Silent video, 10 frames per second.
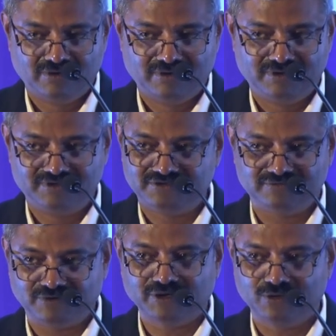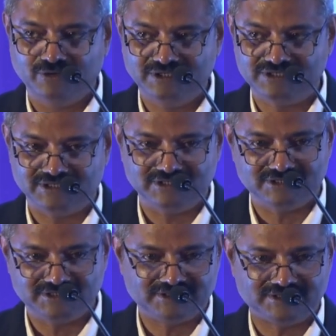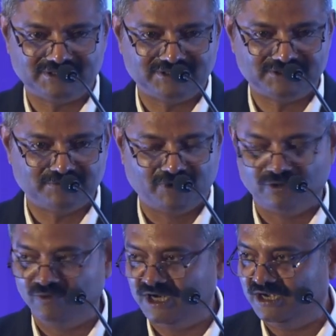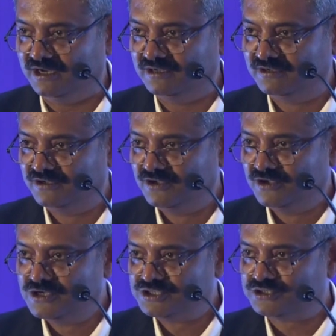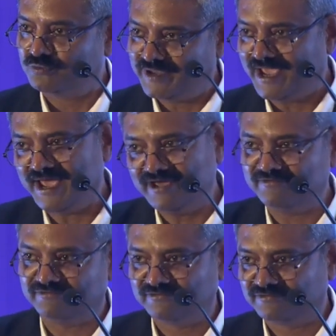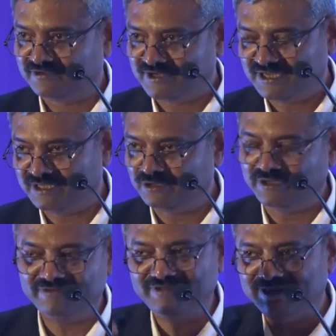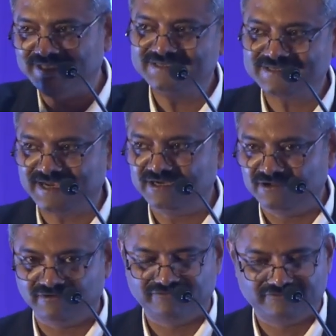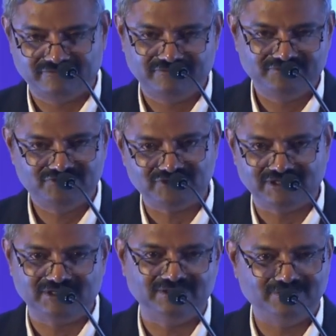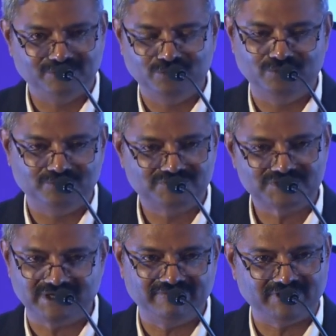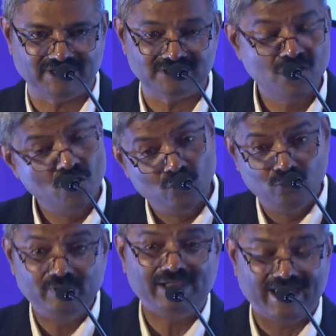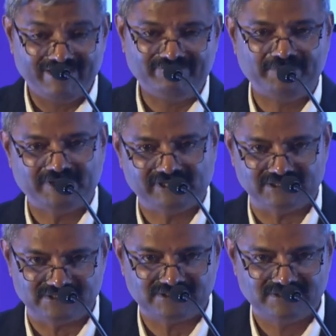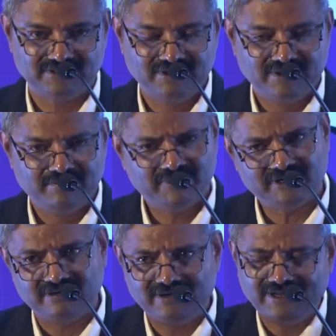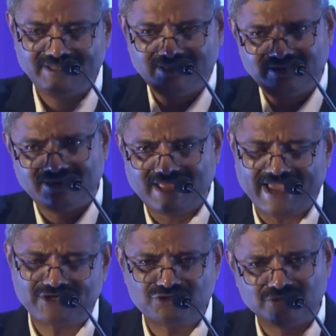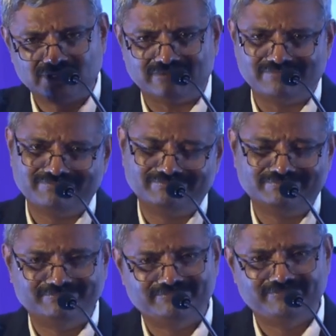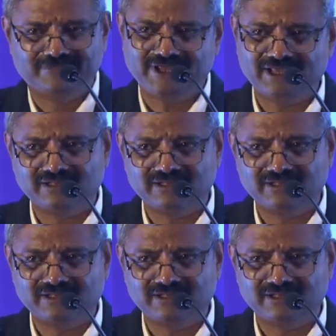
He says, what a coincidence. It's a small world. So we have, even these kind of children who stay with us, who will have parents, but in actual, they are